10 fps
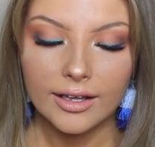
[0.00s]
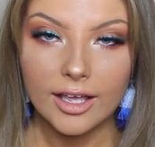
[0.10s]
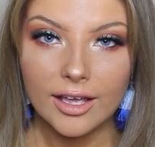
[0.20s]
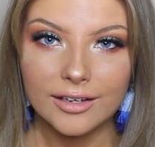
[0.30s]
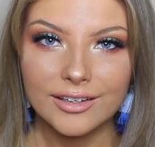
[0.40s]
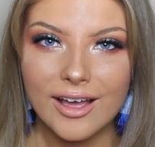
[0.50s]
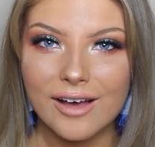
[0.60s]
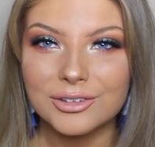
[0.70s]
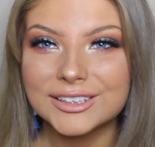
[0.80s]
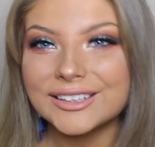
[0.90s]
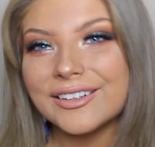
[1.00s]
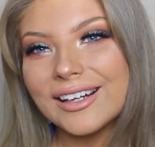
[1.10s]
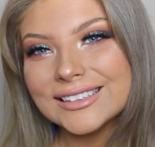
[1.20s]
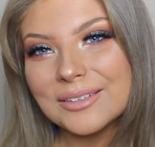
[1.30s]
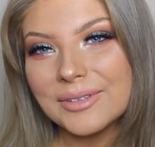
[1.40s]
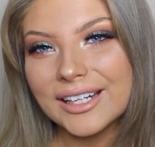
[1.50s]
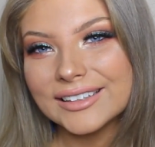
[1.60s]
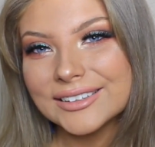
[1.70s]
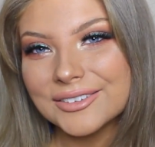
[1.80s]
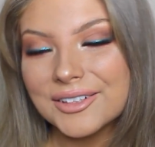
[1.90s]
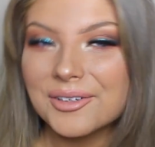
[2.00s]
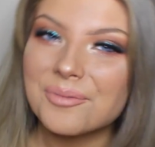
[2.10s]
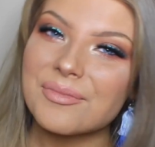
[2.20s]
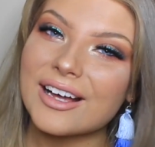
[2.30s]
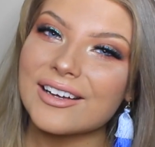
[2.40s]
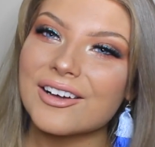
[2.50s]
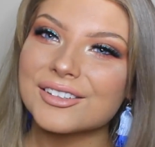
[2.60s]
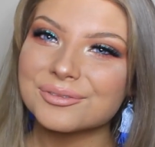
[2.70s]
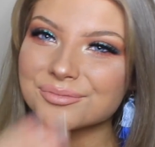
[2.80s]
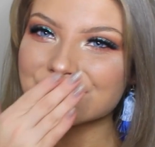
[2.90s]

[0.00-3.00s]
And yeah, I will see you guys in the next one. Bye y'all.